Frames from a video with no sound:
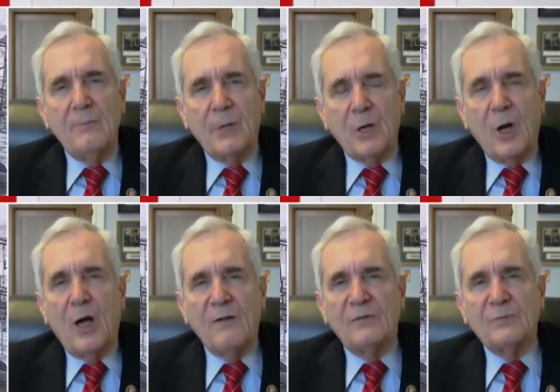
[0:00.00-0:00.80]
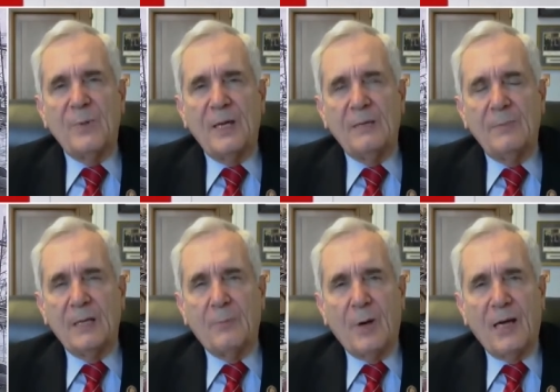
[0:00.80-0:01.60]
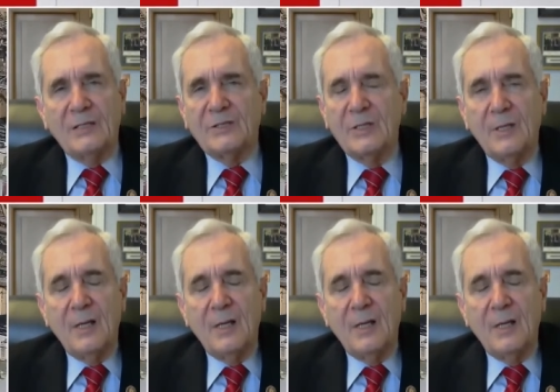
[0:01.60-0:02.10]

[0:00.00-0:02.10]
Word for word: but all of us paid a big price.